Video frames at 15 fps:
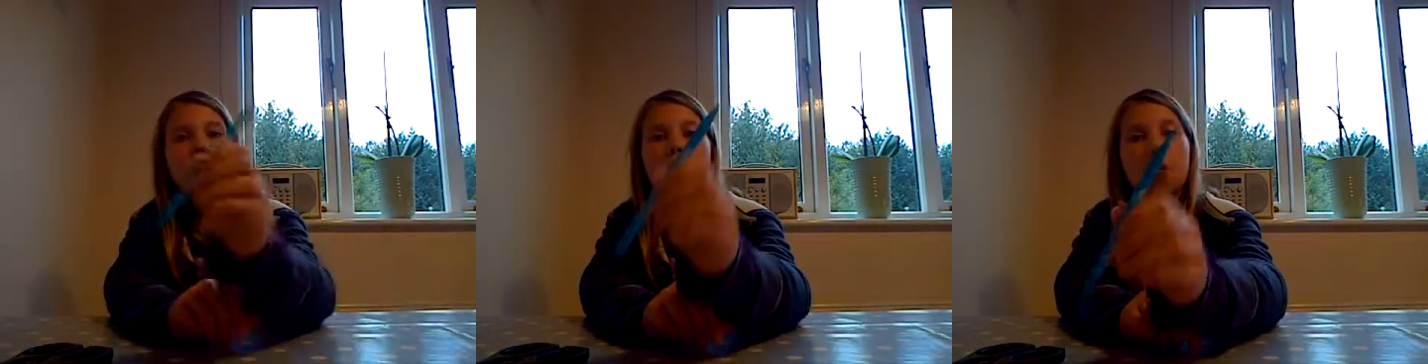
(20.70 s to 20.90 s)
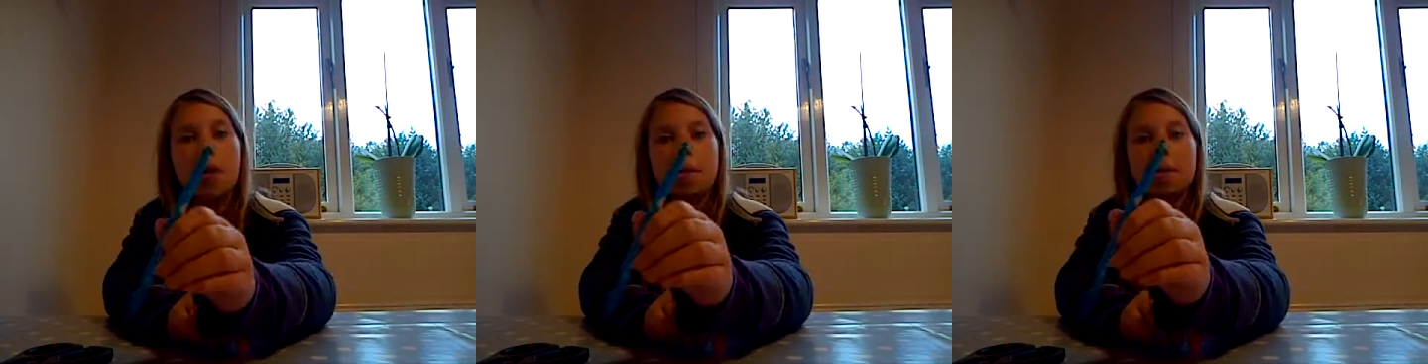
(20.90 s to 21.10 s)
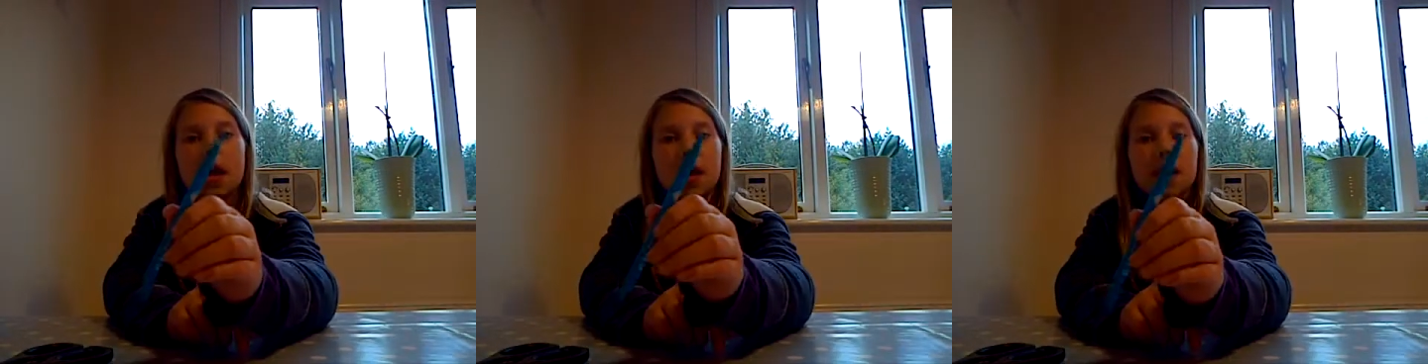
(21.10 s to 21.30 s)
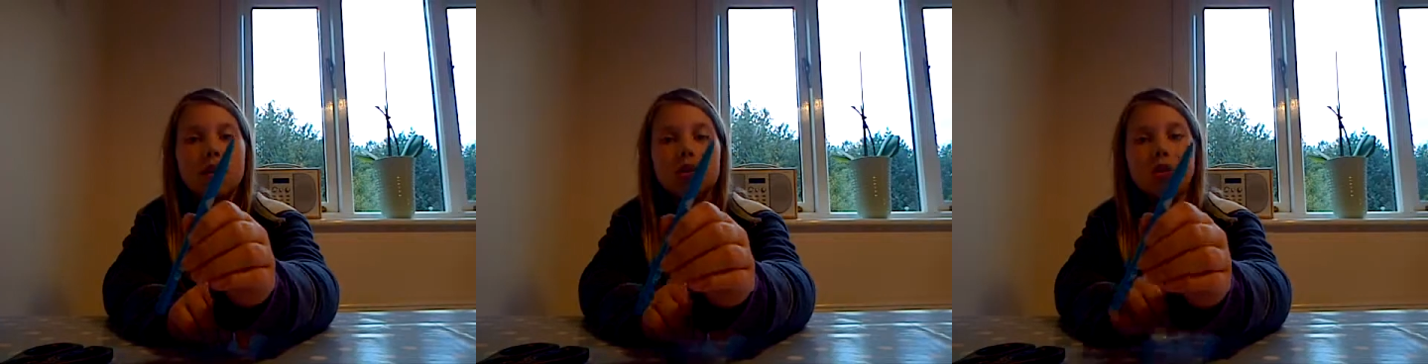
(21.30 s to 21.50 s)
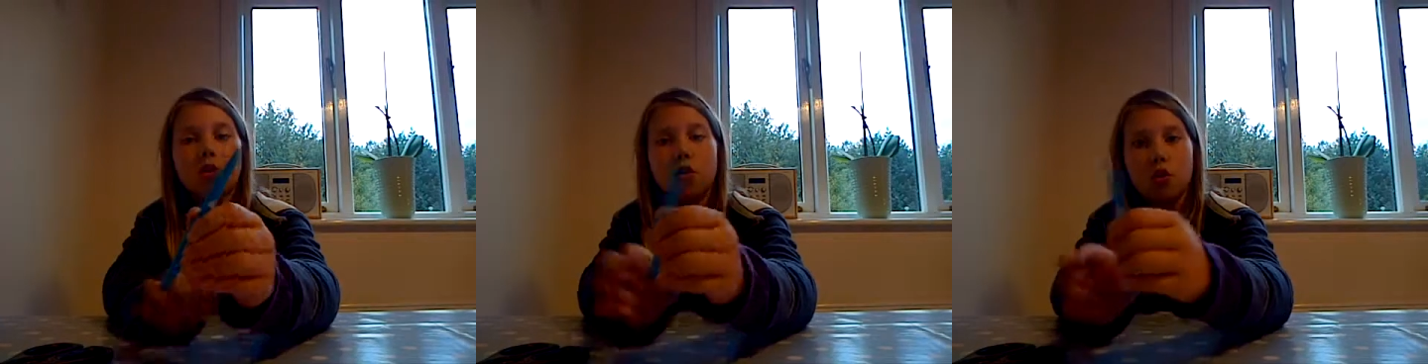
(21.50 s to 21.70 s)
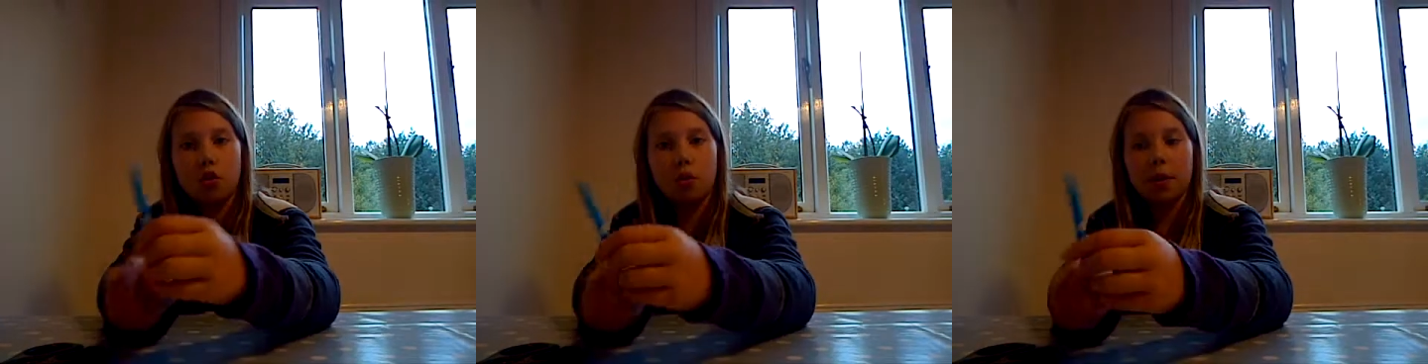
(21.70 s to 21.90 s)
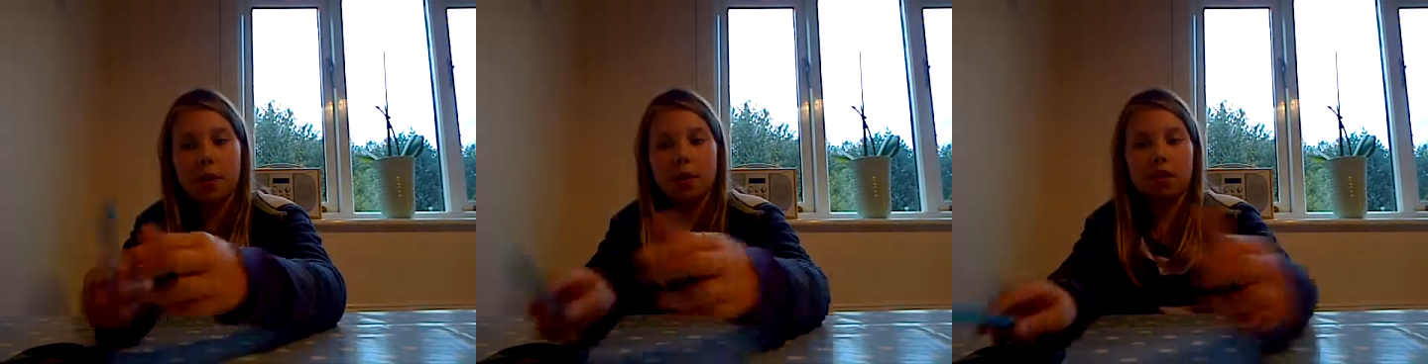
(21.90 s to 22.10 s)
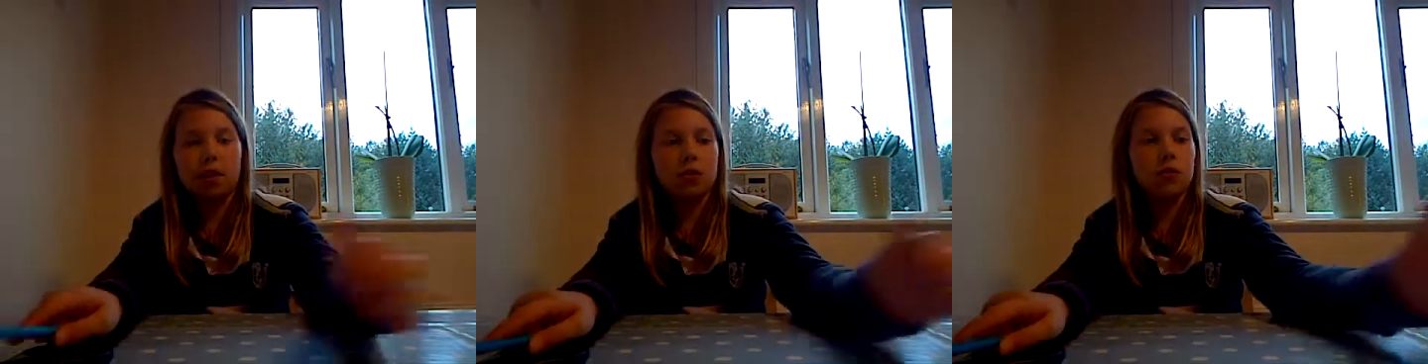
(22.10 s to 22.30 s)
one pen or a
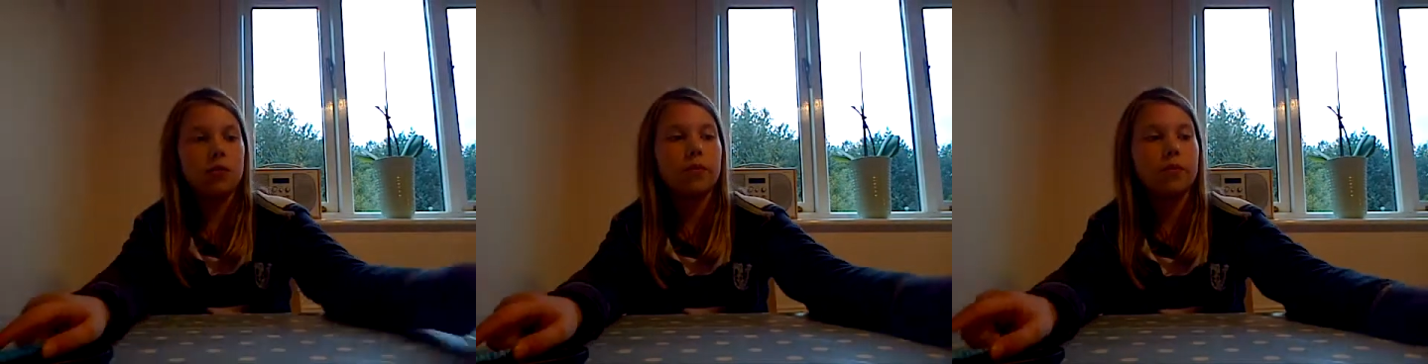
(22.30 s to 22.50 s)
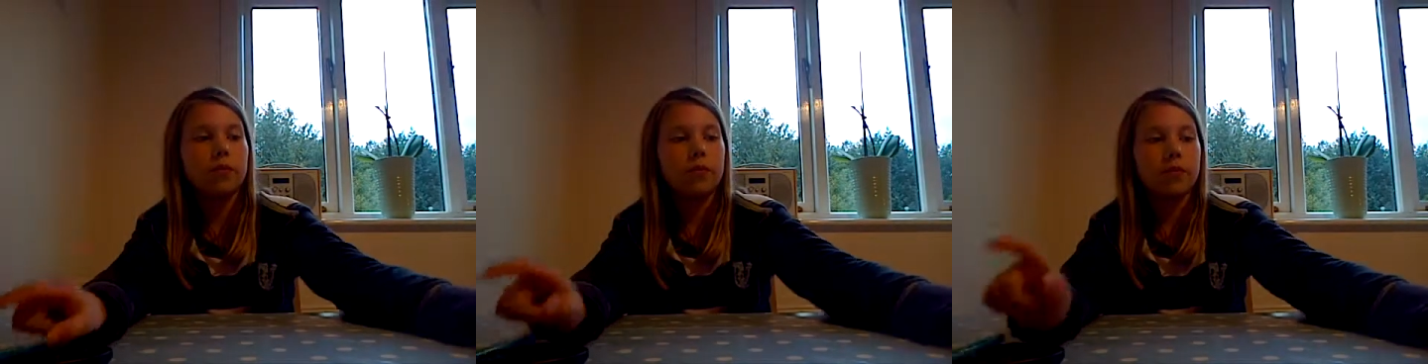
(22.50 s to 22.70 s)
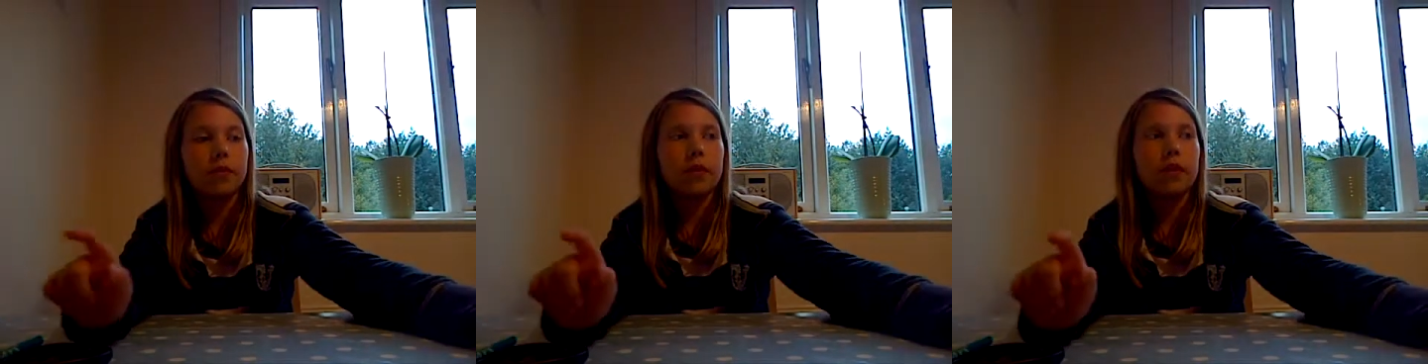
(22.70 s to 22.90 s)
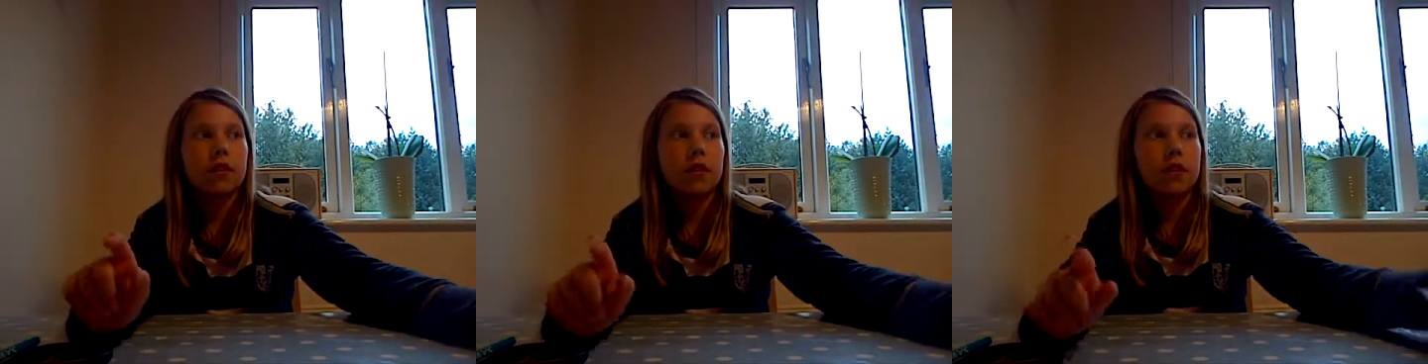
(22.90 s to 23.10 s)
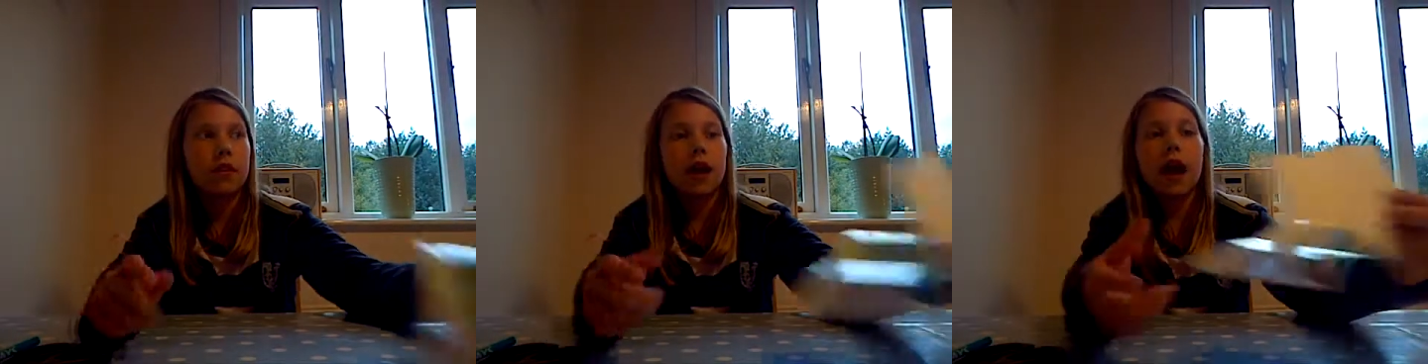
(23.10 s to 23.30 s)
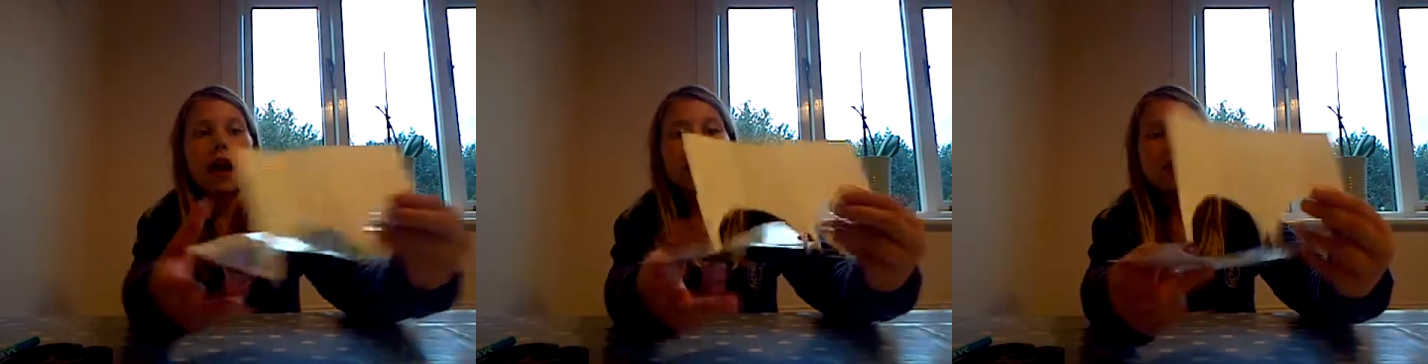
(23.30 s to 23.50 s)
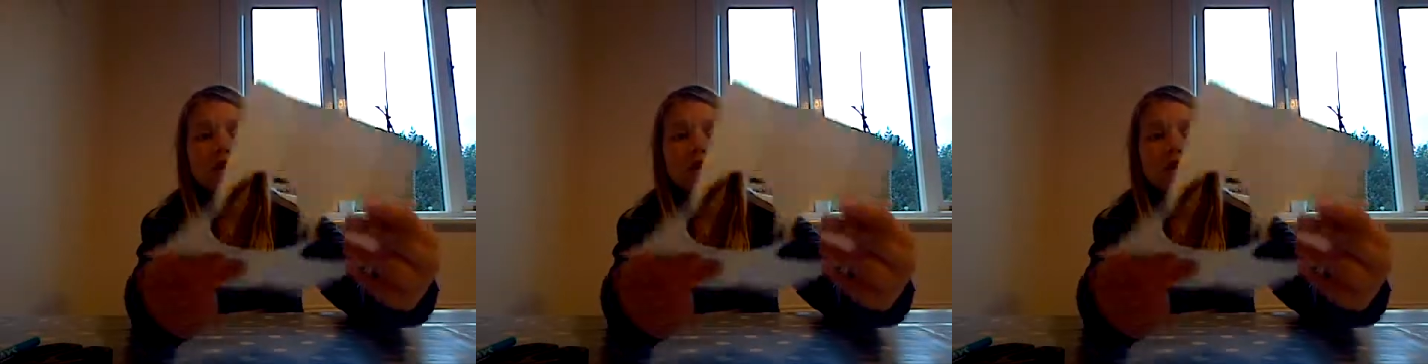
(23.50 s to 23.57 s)
pencil, and